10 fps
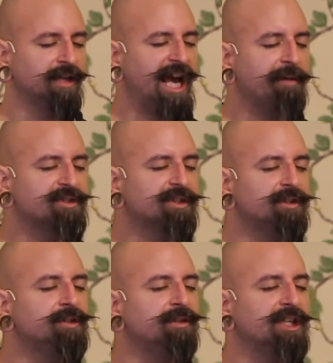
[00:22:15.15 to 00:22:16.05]

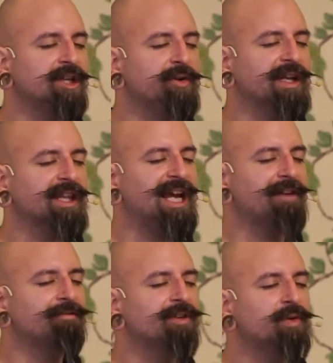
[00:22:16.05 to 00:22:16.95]
absolutely knowing that
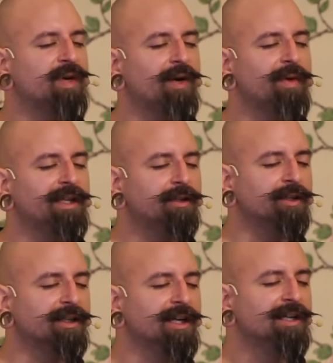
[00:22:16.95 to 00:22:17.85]
everywhere we
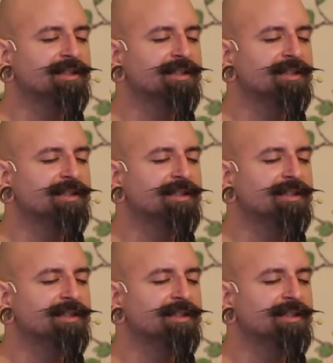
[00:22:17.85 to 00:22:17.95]
look,